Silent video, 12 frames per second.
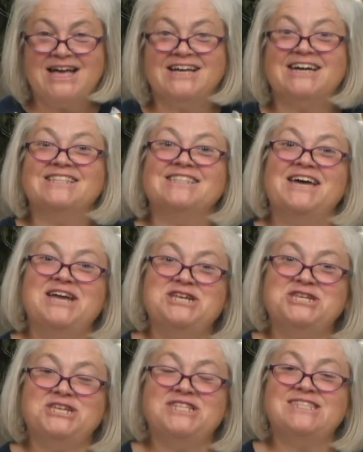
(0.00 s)

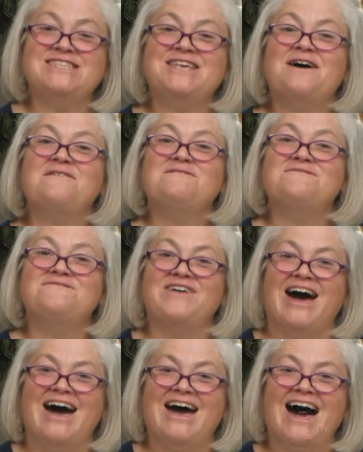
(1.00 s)
Galatians
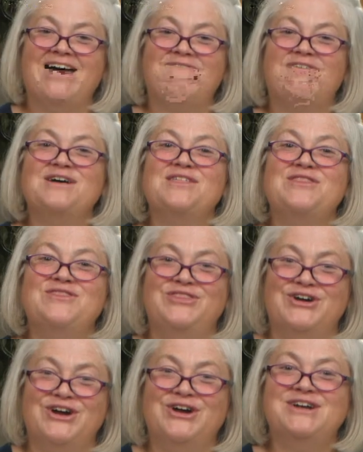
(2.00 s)

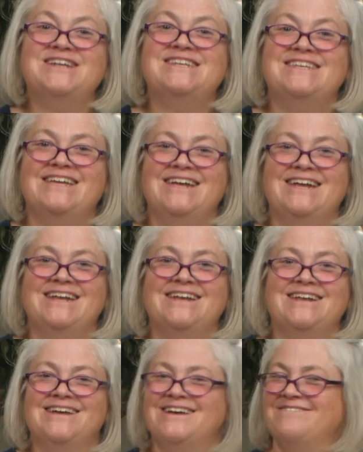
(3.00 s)
5:13.
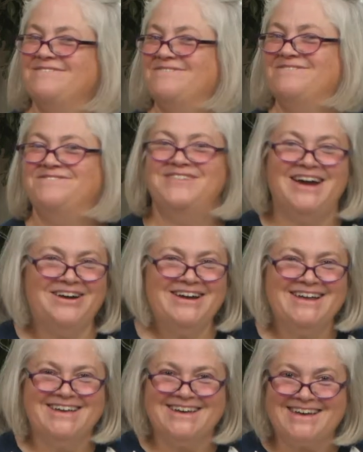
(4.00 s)

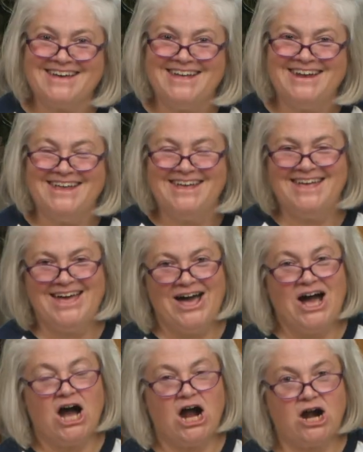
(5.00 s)
Very good.
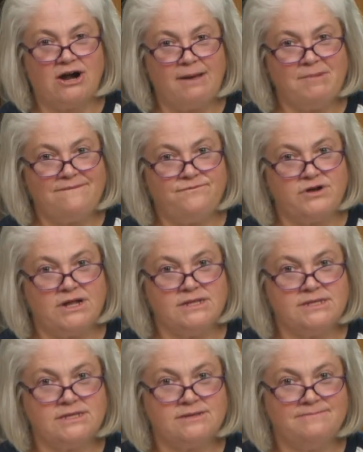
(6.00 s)
All right, my
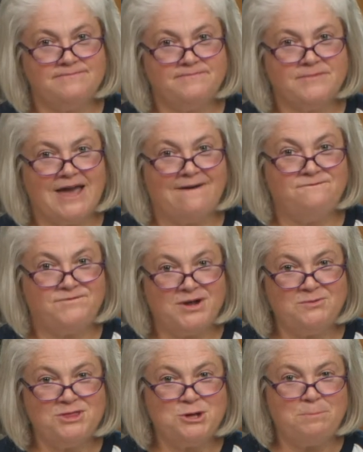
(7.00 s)
friends, have fun
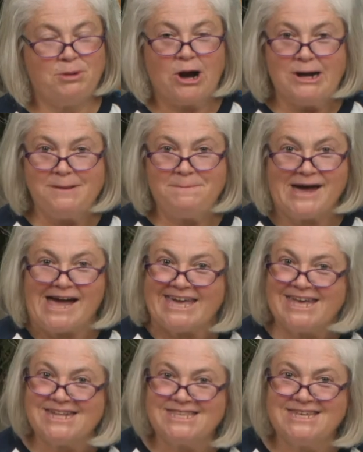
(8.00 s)
with your party
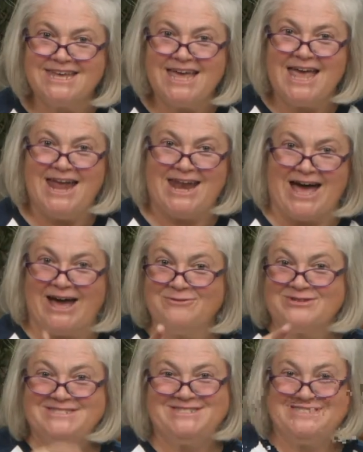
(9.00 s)
packet, and I
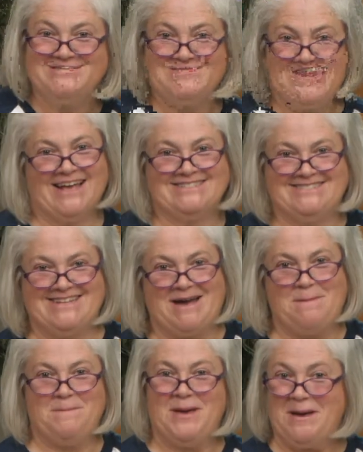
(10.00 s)
will see you next time.